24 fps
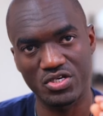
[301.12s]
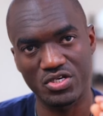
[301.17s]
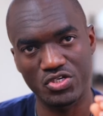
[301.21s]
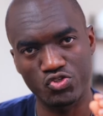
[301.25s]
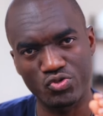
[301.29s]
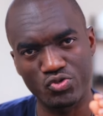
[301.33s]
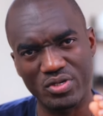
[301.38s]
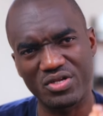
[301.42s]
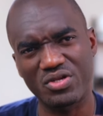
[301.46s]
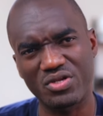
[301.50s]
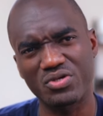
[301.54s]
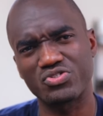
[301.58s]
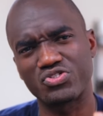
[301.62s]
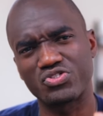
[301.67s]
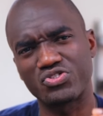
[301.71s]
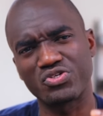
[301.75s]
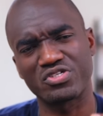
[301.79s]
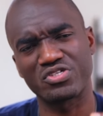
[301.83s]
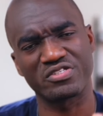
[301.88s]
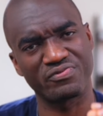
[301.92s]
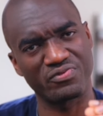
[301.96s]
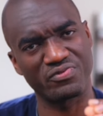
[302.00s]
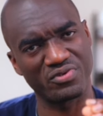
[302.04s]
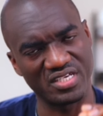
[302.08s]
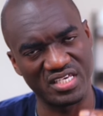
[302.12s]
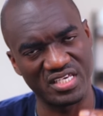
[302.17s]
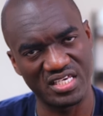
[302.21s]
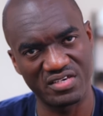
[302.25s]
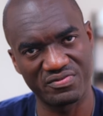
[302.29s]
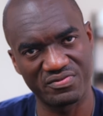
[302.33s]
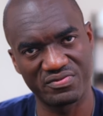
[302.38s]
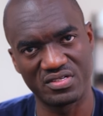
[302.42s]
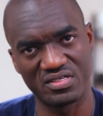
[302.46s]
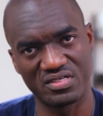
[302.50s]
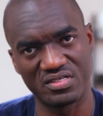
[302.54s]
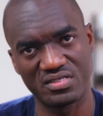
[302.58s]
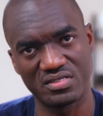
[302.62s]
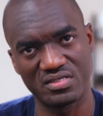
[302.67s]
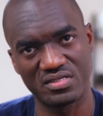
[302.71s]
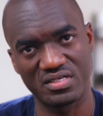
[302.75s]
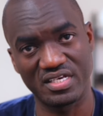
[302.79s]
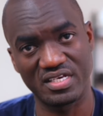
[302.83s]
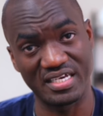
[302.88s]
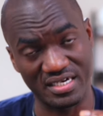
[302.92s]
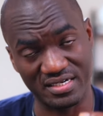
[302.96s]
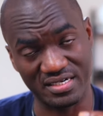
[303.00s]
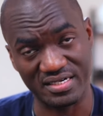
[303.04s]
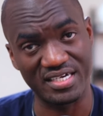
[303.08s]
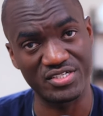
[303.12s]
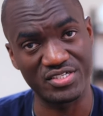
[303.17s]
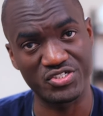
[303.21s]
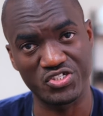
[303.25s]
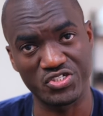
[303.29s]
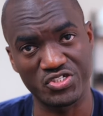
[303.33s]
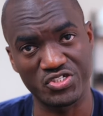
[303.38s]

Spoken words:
You are not just forgiven in Christ